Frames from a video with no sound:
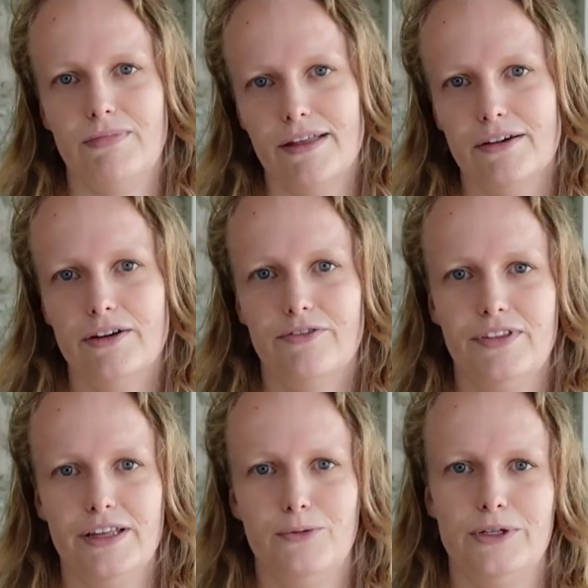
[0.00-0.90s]
that kind of
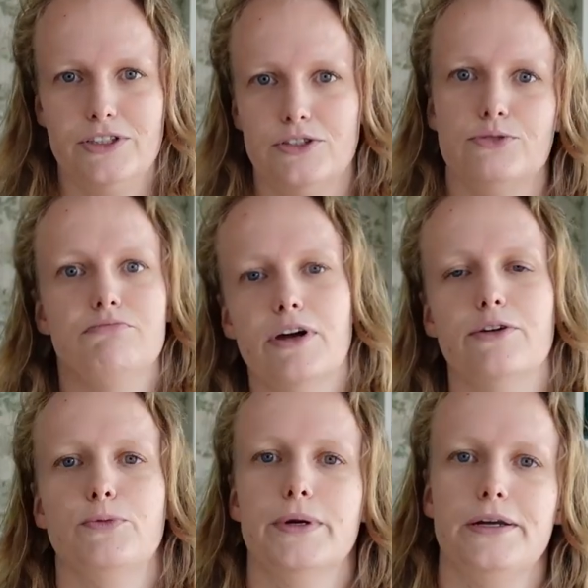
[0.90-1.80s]
thing, which is
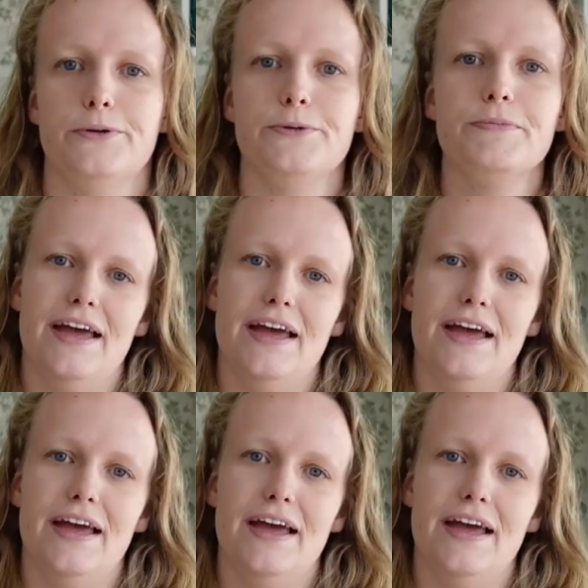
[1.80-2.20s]
kind of what I do.